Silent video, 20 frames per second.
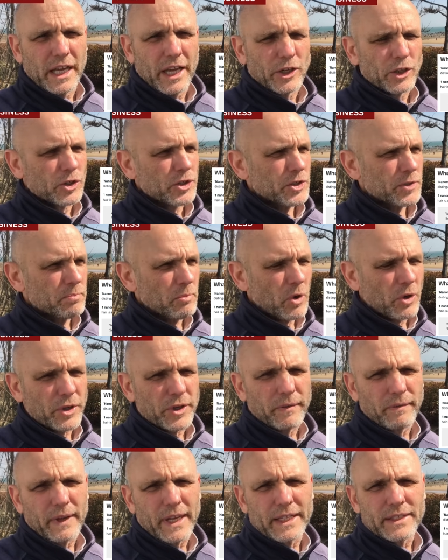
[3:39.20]
And our smart
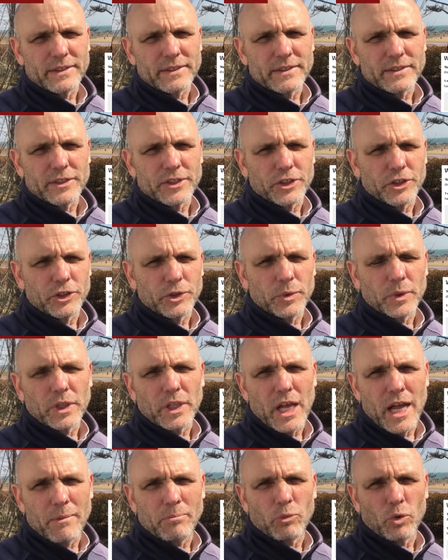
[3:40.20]
devices can do a
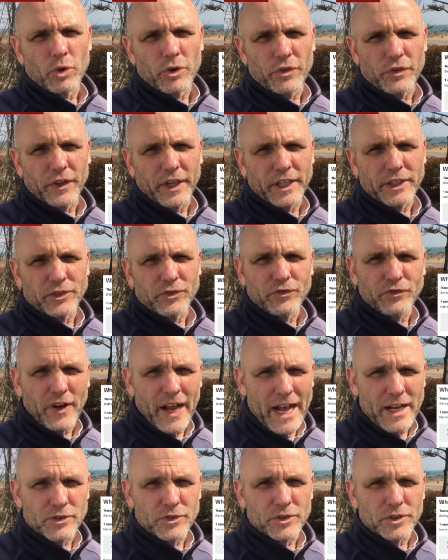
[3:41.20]
lot more things
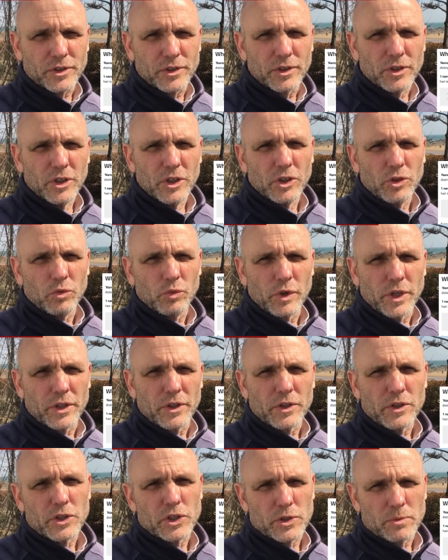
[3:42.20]
faster
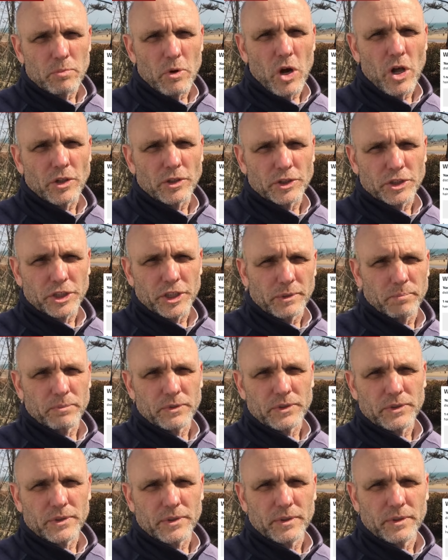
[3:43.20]
with smaller
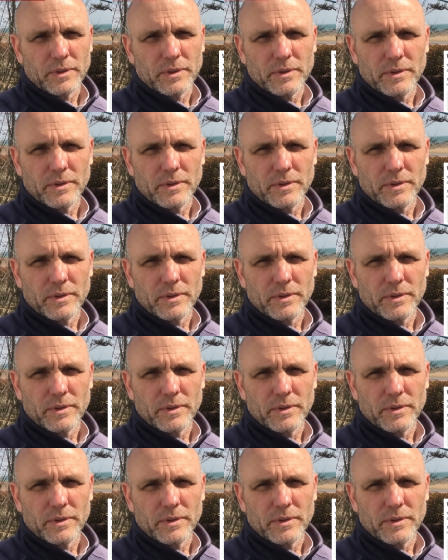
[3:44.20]
chips.